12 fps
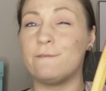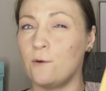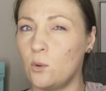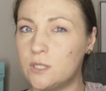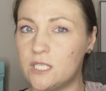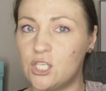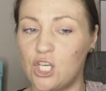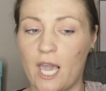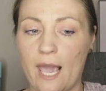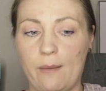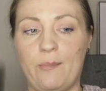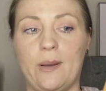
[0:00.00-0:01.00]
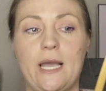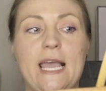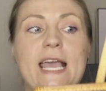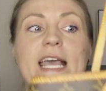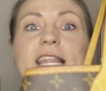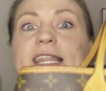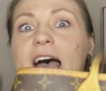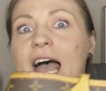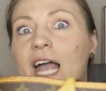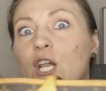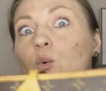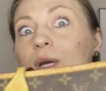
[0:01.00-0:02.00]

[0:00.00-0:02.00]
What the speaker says: folded shape, then